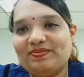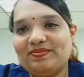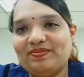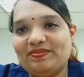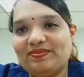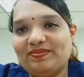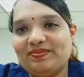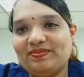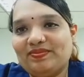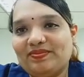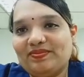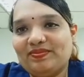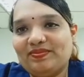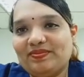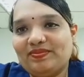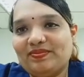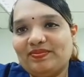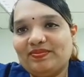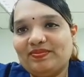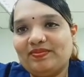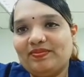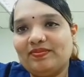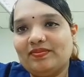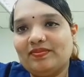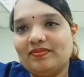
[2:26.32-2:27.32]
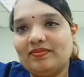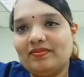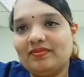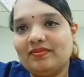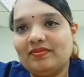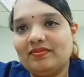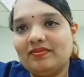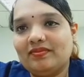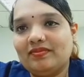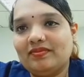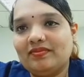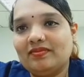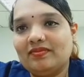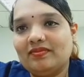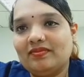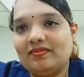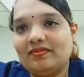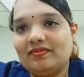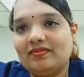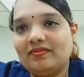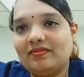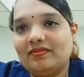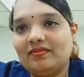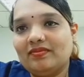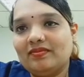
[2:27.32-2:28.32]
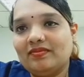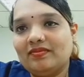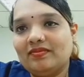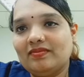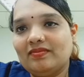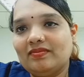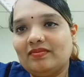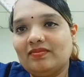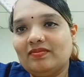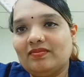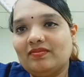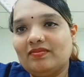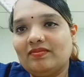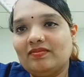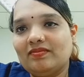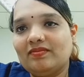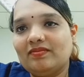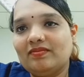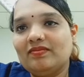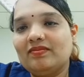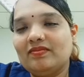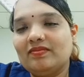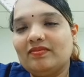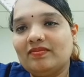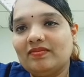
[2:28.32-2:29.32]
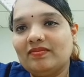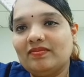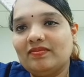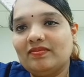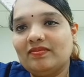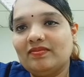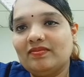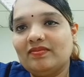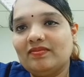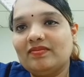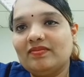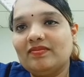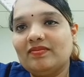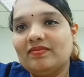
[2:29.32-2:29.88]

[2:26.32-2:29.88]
(not speaking)